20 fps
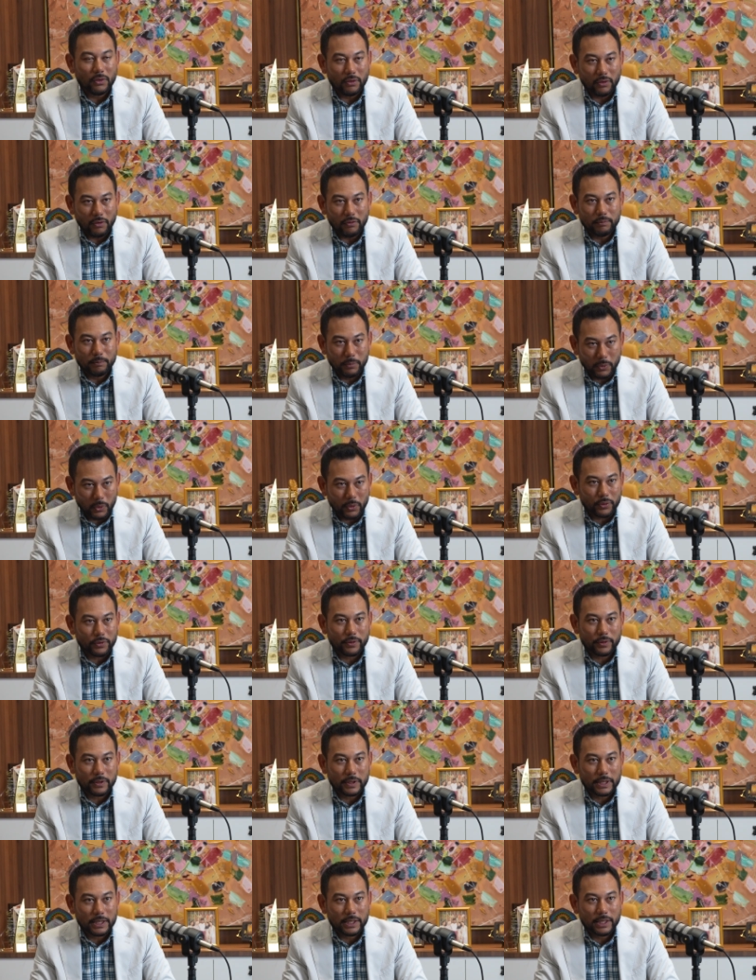of
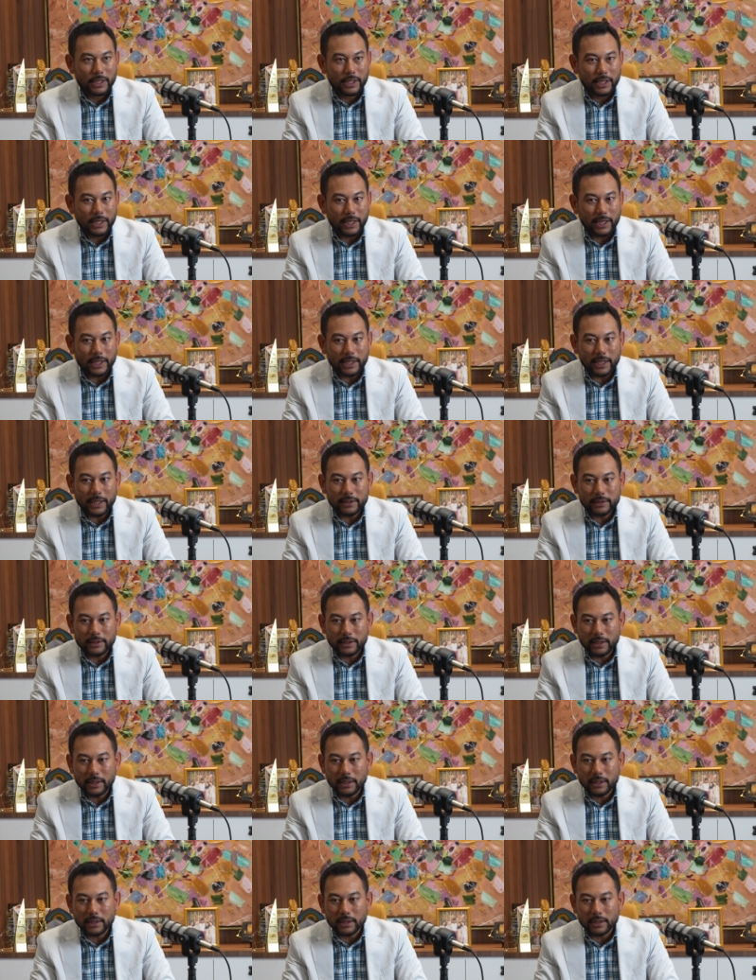both. And I
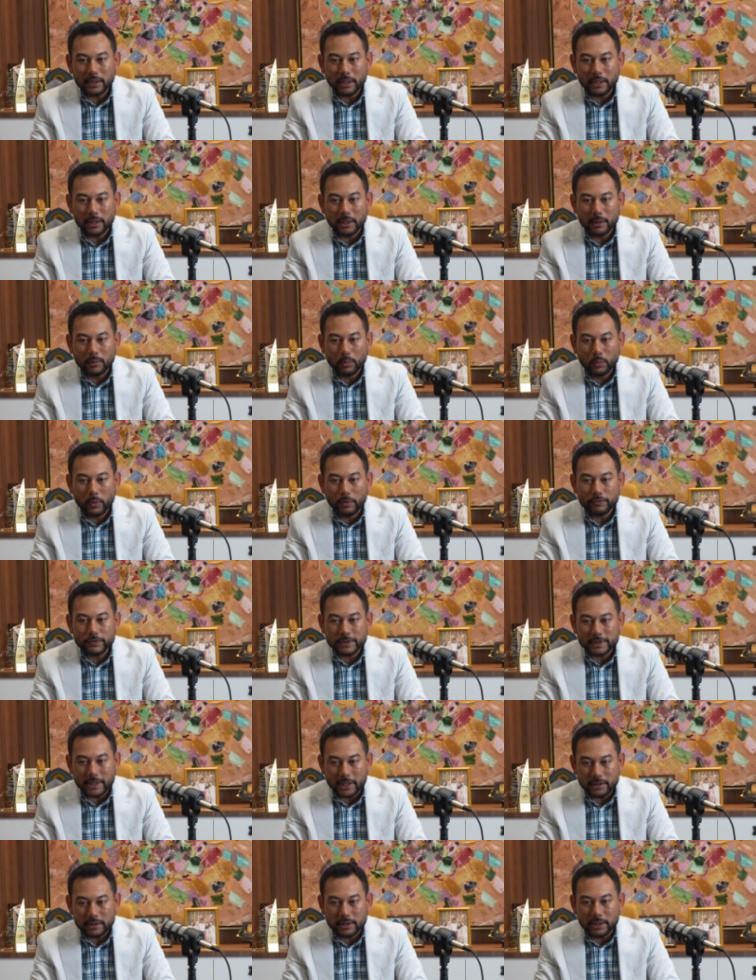think we've
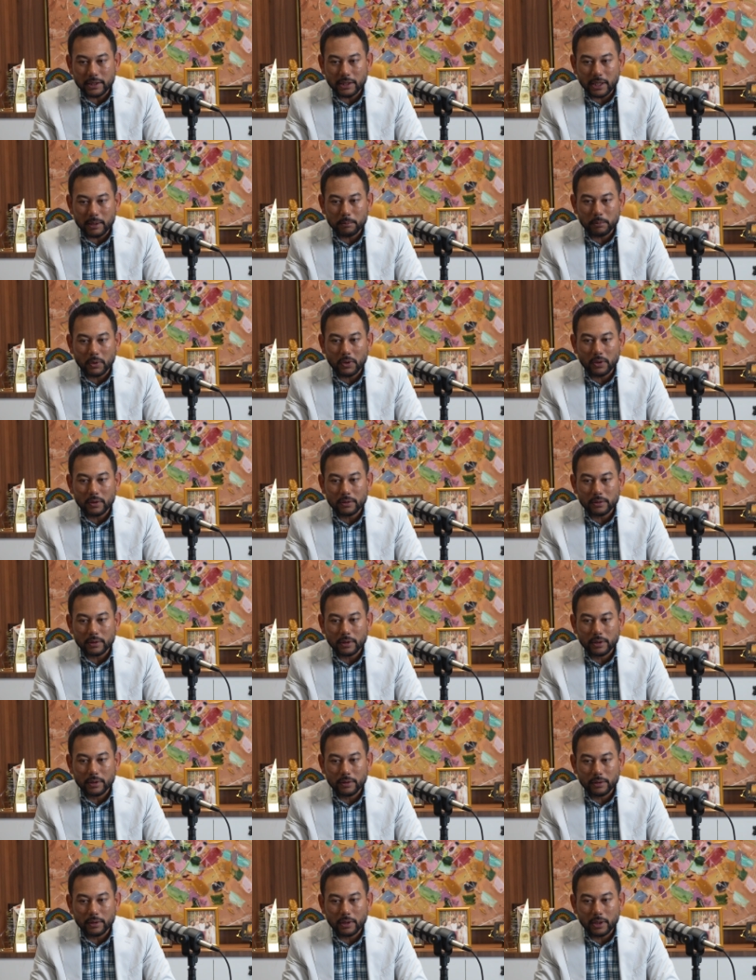started that ball
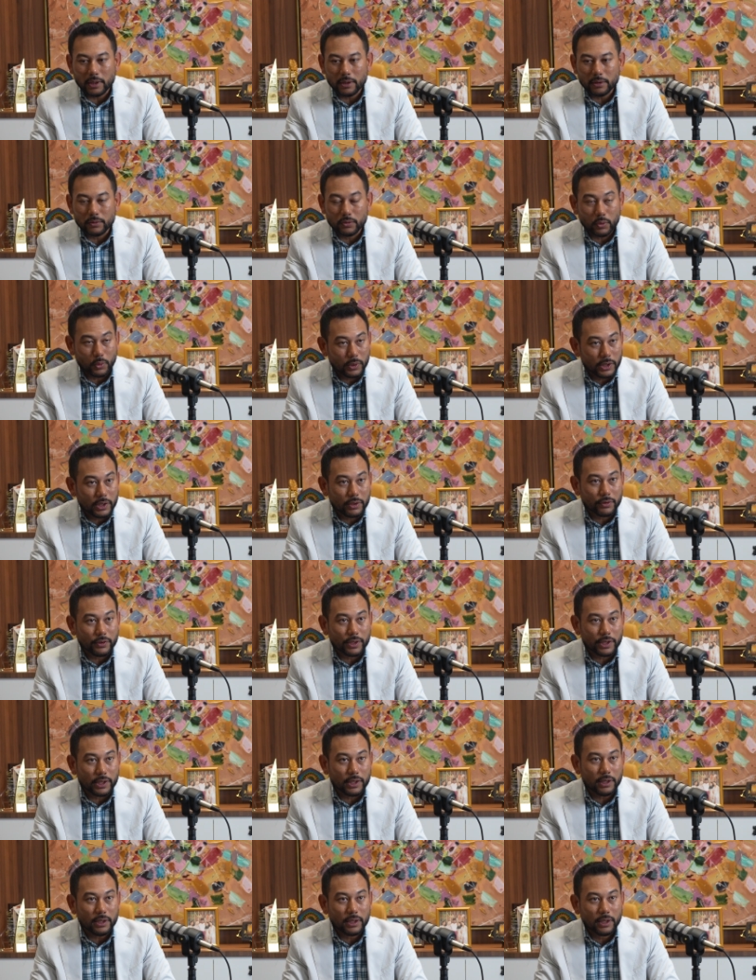rolling
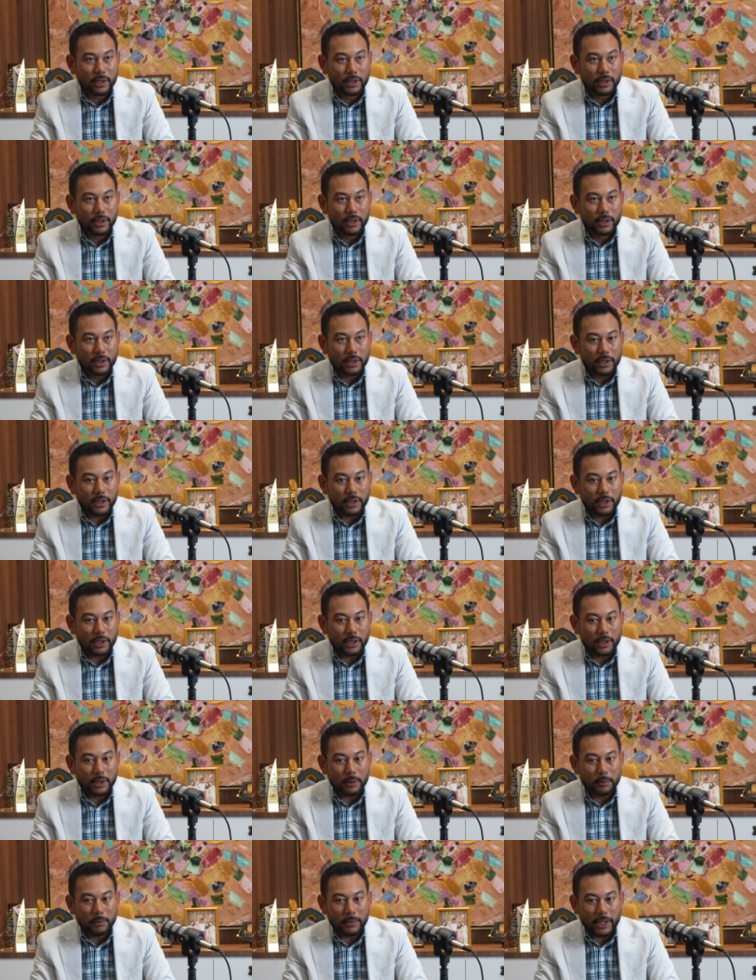already.
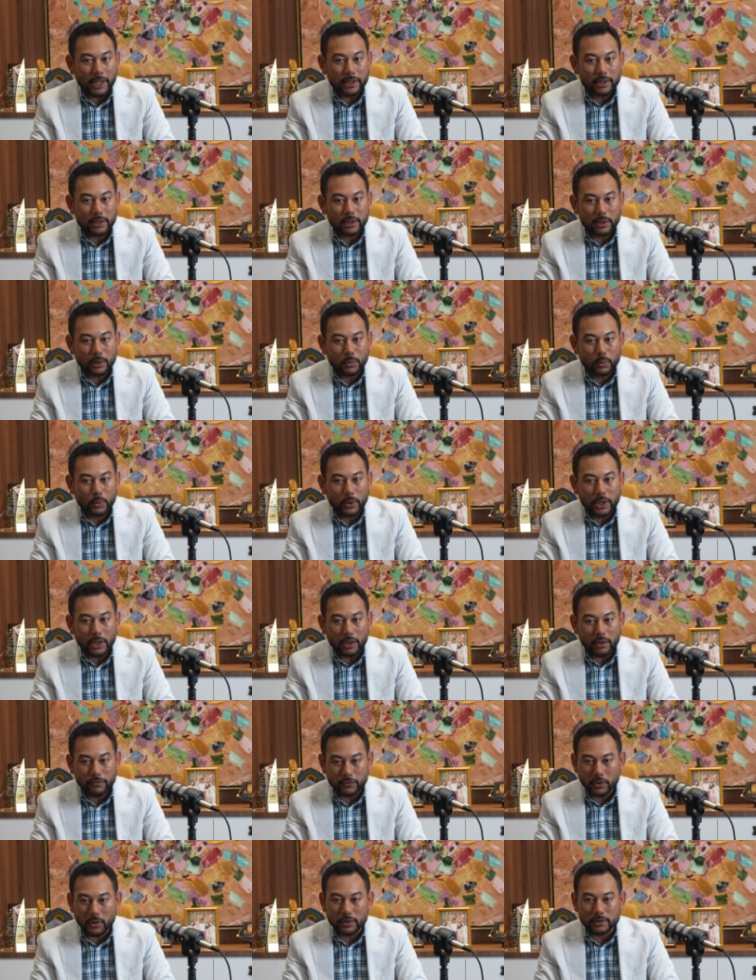And we,
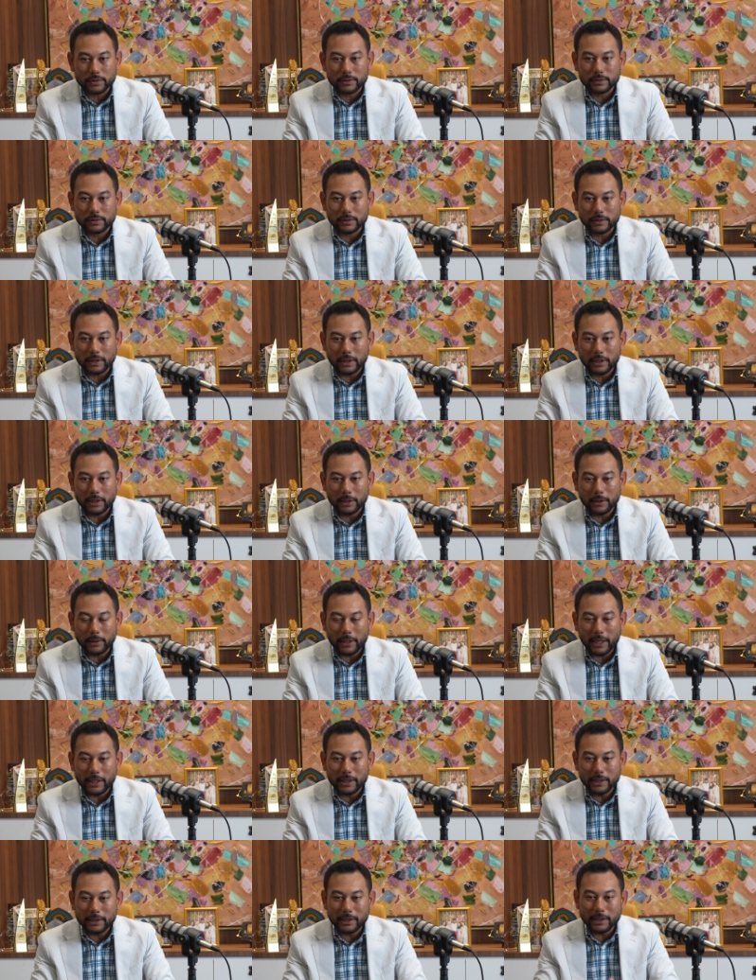of course,
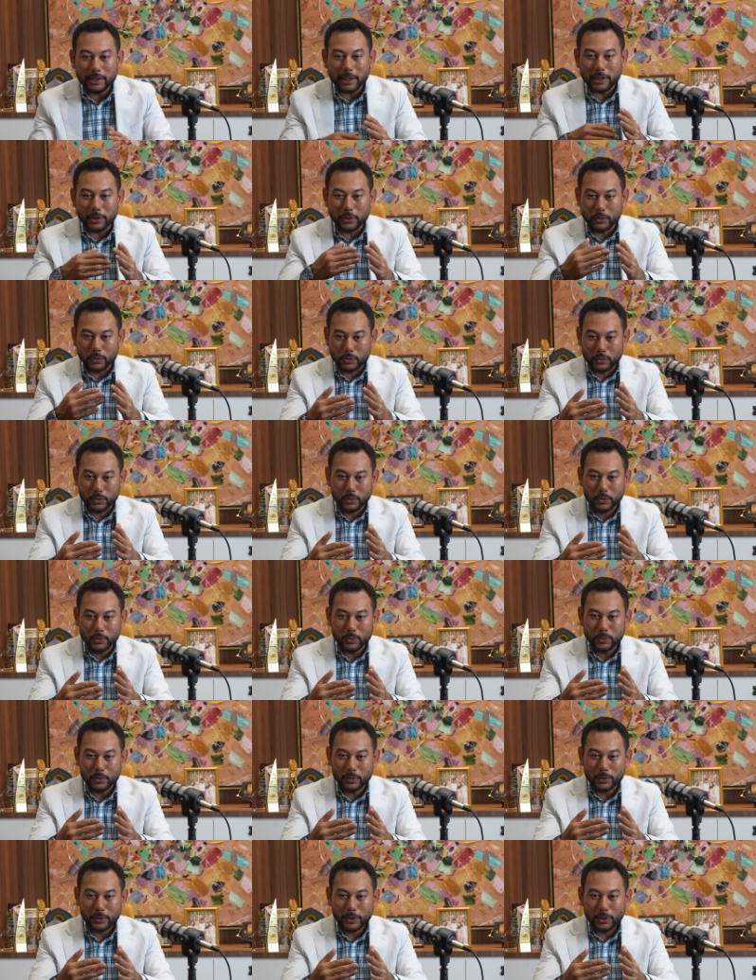anything that you
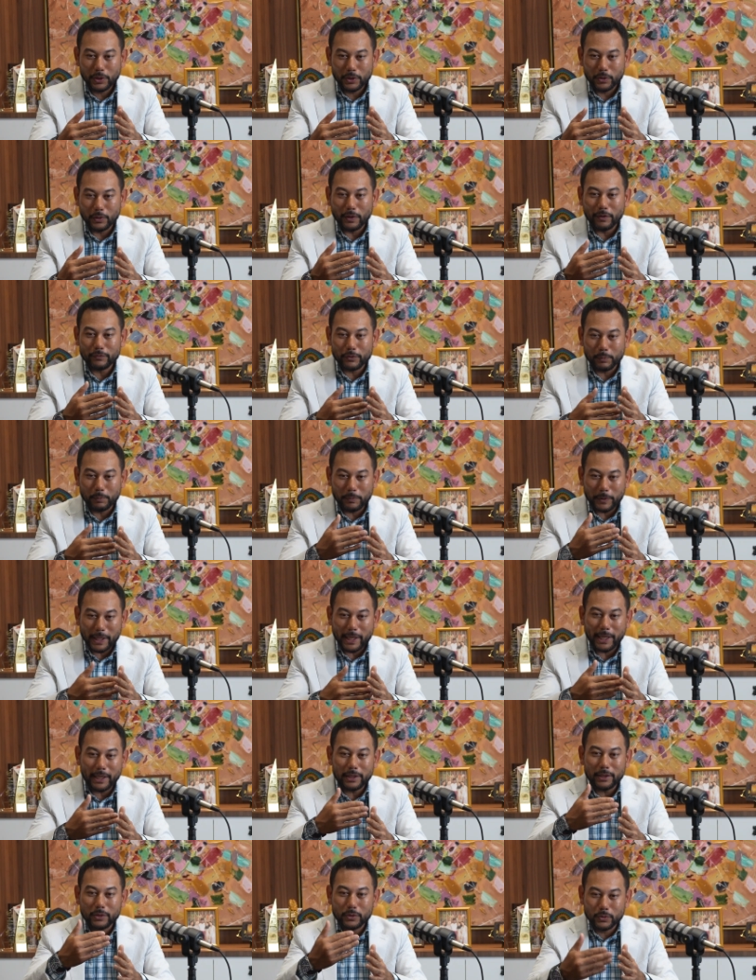do, you have to
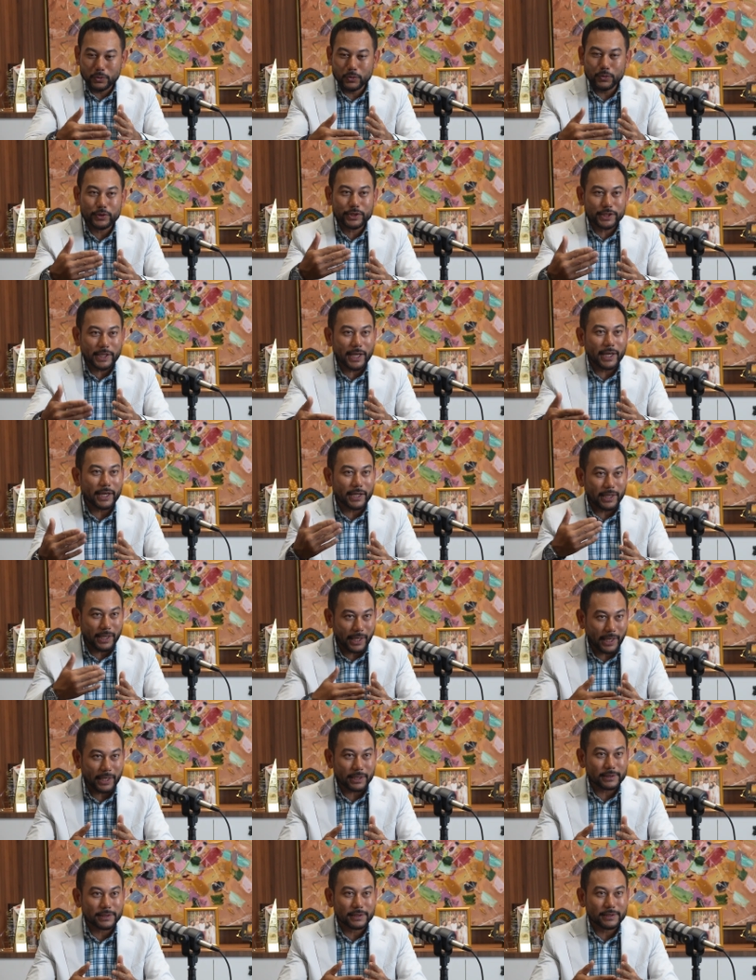plan, do, check and
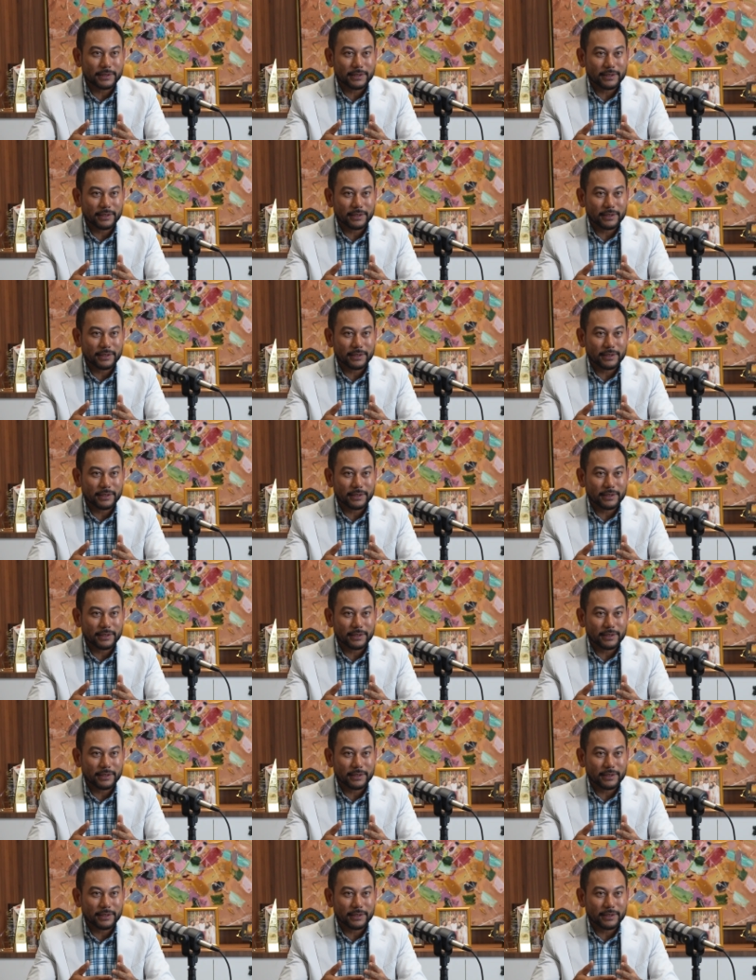act.